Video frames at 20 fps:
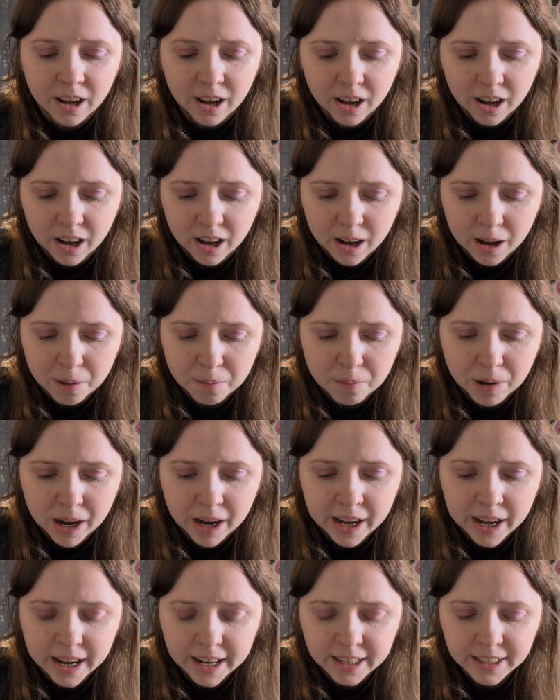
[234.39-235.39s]
I
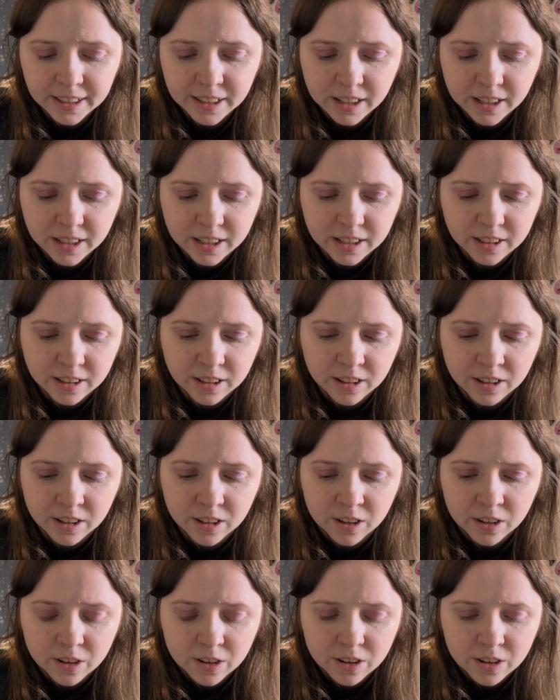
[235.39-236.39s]
had knit
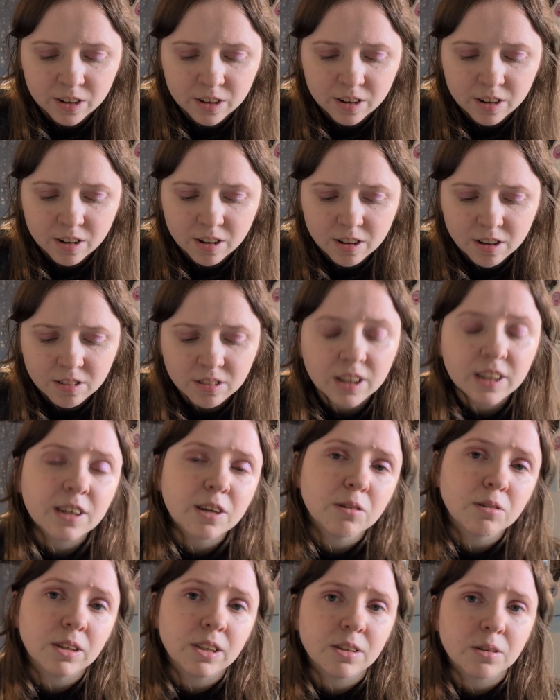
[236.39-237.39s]
like
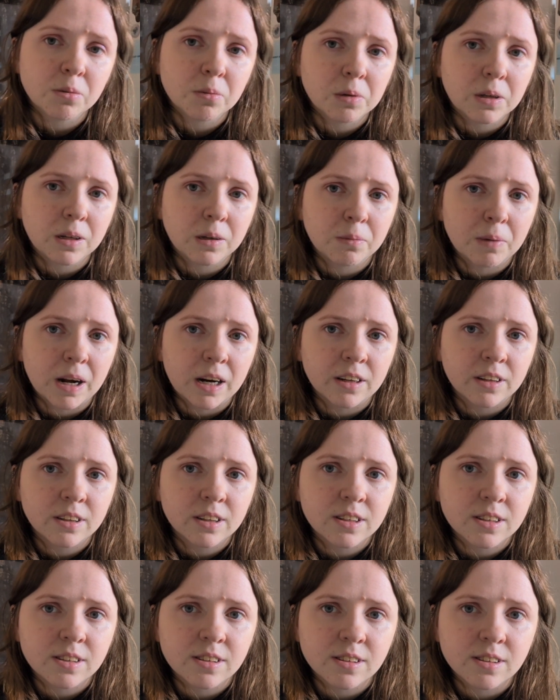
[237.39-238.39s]
a reasonable amount of
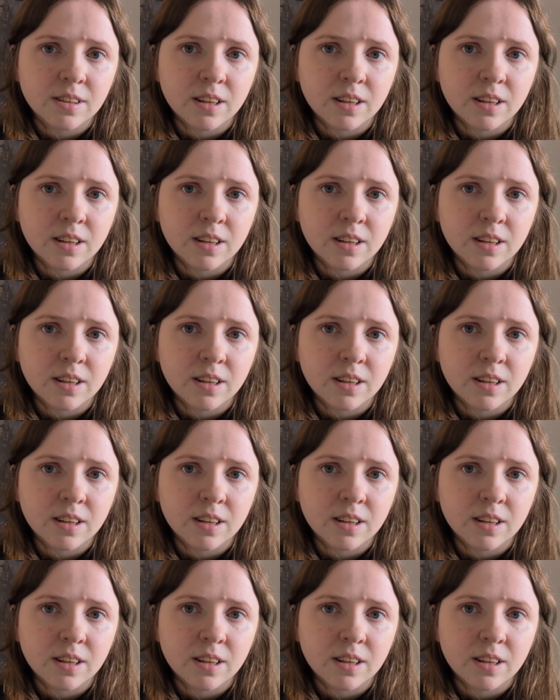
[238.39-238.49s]
this,